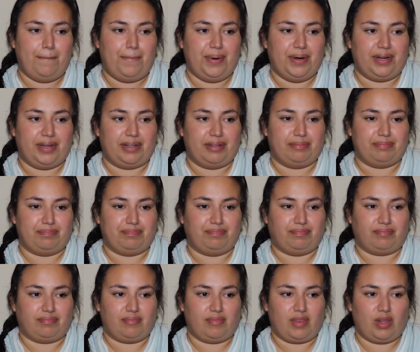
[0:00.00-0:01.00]
But
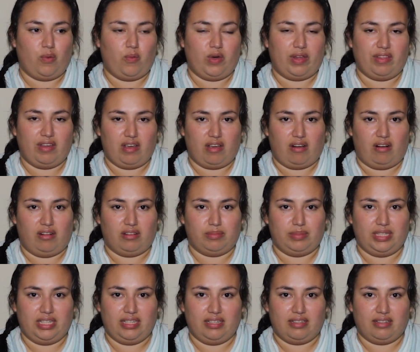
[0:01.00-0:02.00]
when they
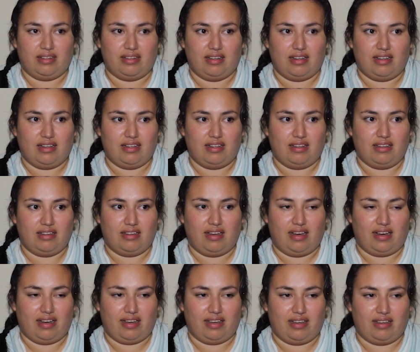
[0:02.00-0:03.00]
called me,
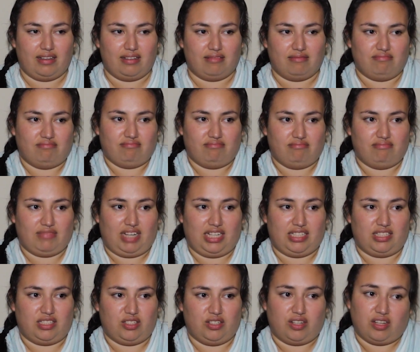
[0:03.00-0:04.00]
I
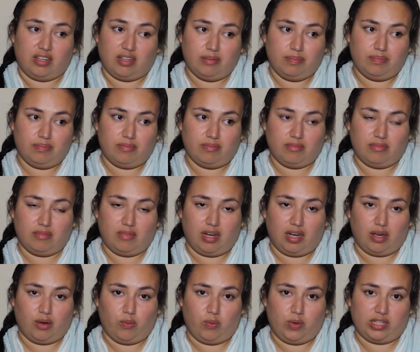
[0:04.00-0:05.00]
stood up.
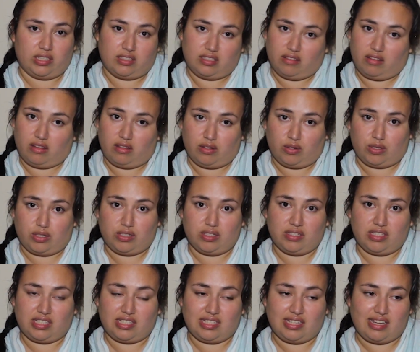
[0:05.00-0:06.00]
I went to the
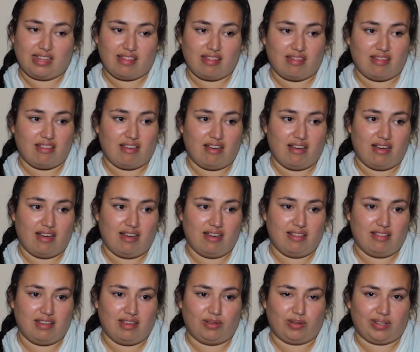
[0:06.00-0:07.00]
nurse, and
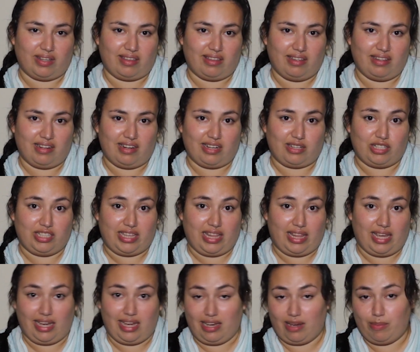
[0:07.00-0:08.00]
the only thing that I could
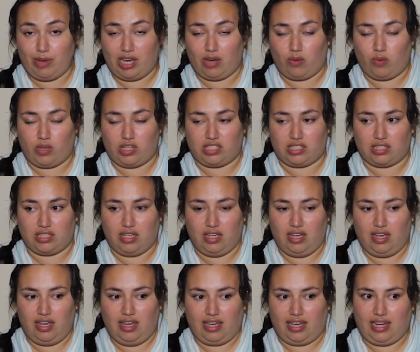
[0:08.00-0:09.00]
think about was,
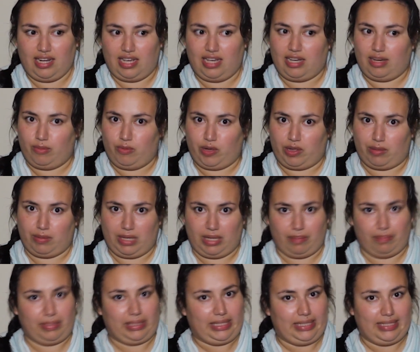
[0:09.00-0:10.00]
"Can he come with me?
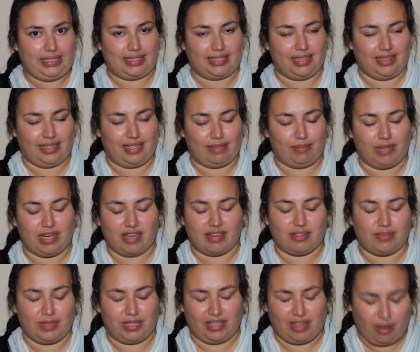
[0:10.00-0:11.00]
Please, let my
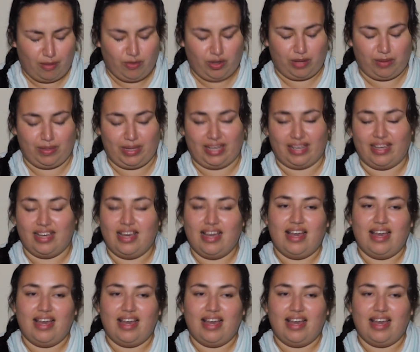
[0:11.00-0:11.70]
husband come with me."